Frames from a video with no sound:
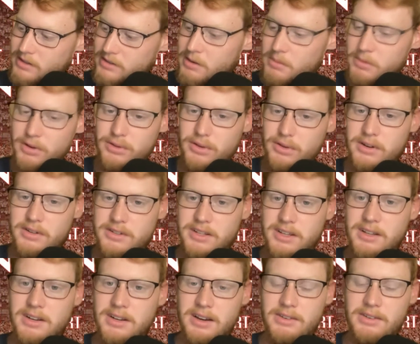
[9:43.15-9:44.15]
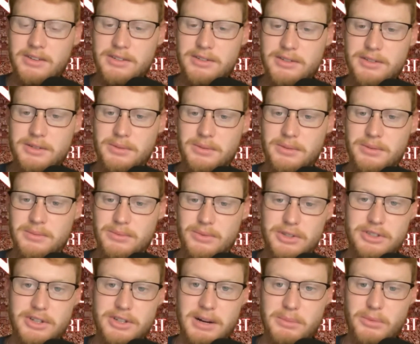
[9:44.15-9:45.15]
number 13 LSU
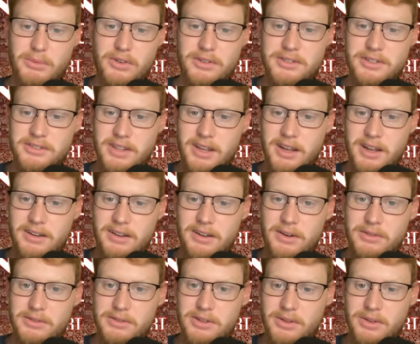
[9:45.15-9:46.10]
with Chad Morris as the head coach.